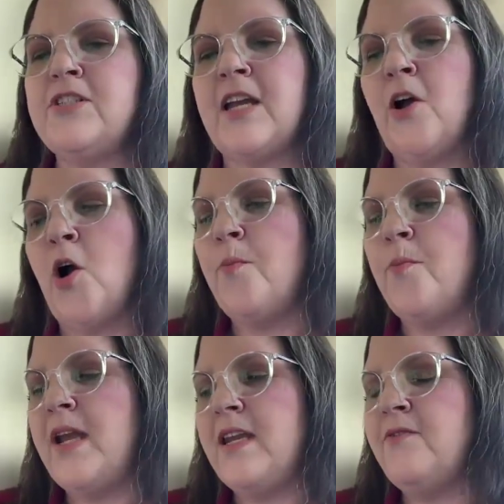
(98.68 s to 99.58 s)
which I hope
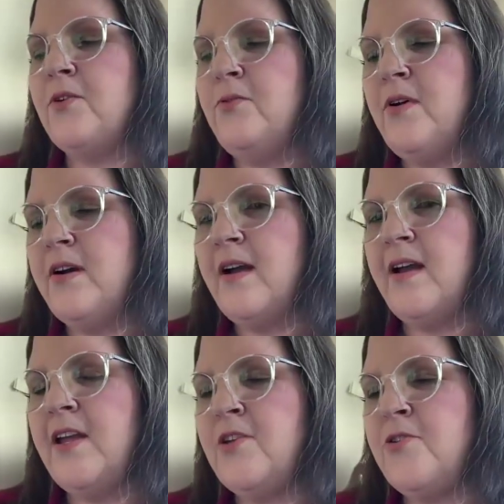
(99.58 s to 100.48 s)
many of you
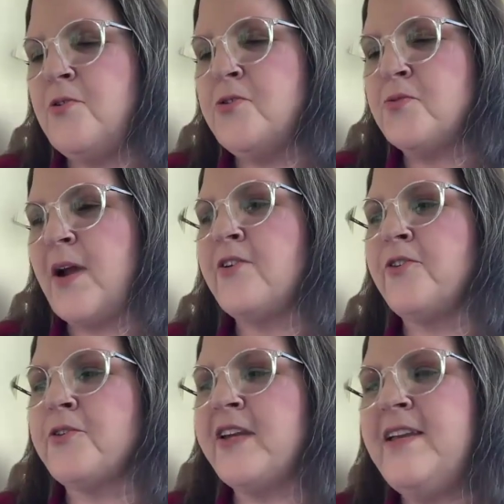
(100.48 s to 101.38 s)
use
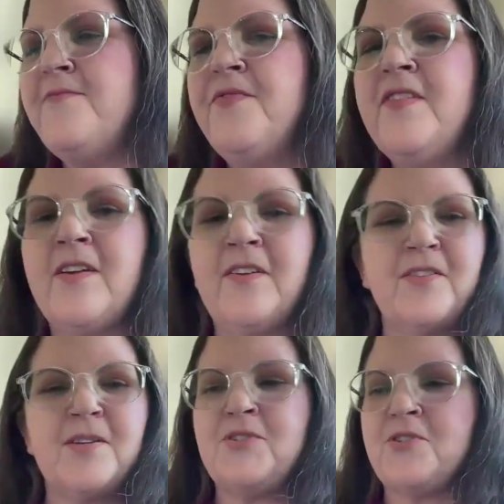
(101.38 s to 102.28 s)
regularly.
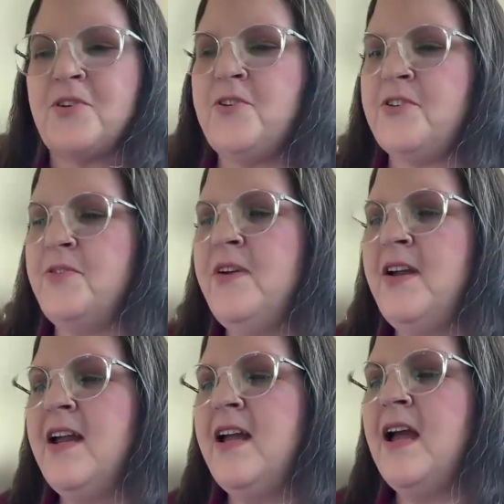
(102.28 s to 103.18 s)
I'm sure you do.
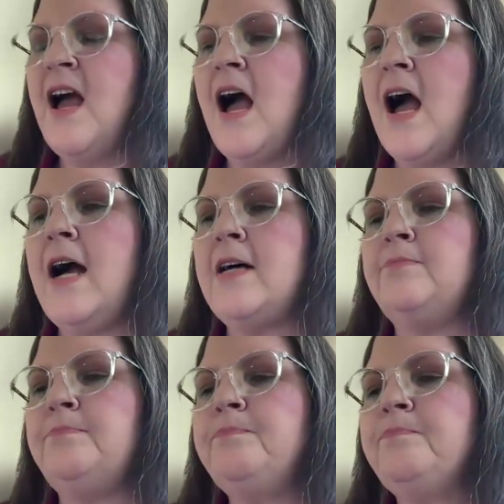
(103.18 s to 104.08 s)

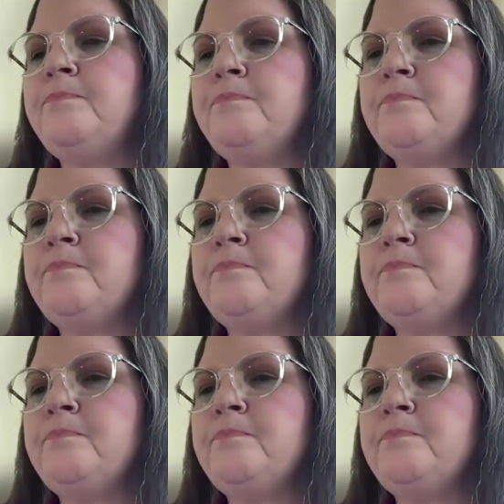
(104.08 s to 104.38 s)
Can